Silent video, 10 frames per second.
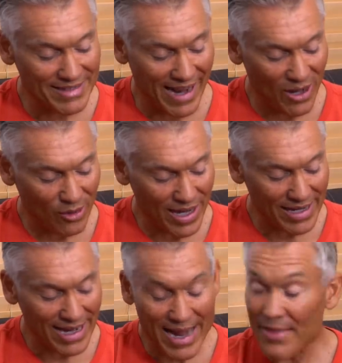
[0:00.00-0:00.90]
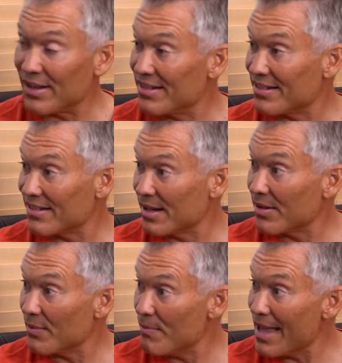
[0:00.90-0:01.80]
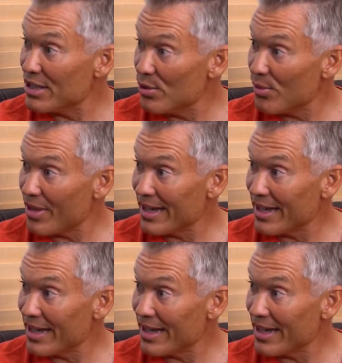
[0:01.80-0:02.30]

and dial kind of guy than menu